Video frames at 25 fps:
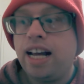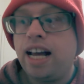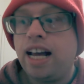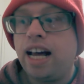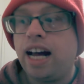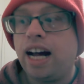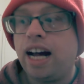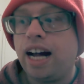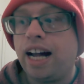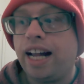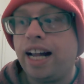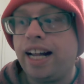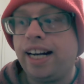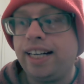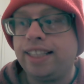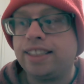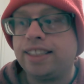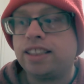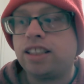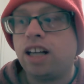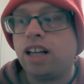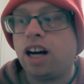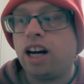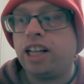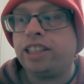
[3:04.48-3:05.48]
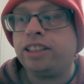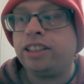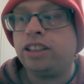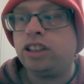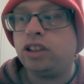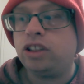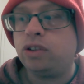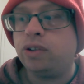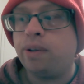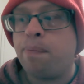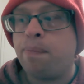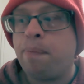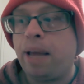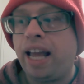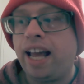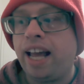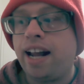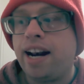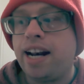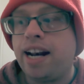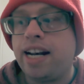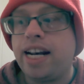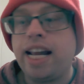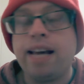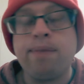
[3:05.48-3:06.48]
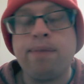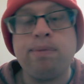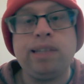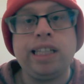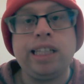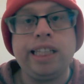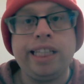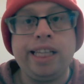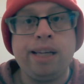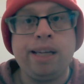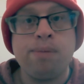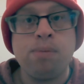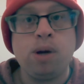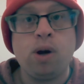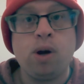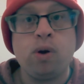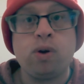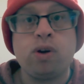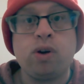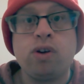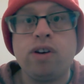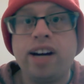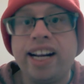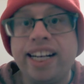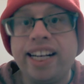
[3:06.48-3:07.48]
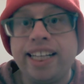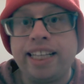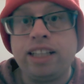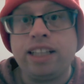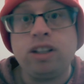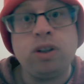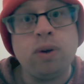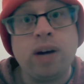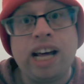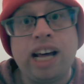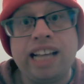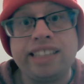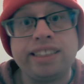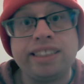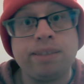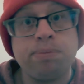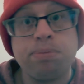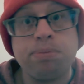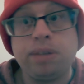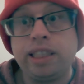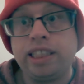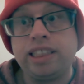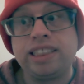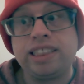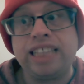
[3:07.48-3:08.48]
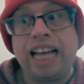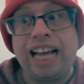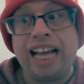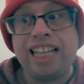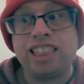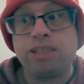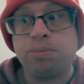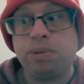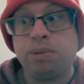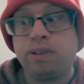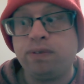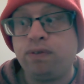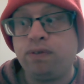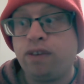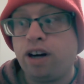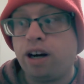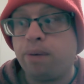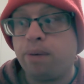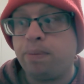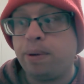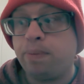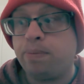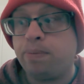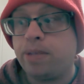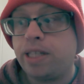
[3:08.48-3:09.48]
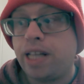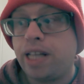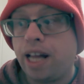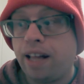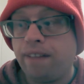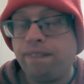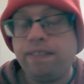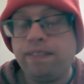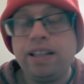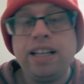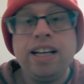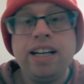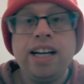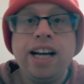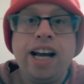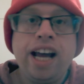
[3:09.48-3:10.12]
and it's gone to a man named Liam O'Grady, who has a pretty sizable farm himself.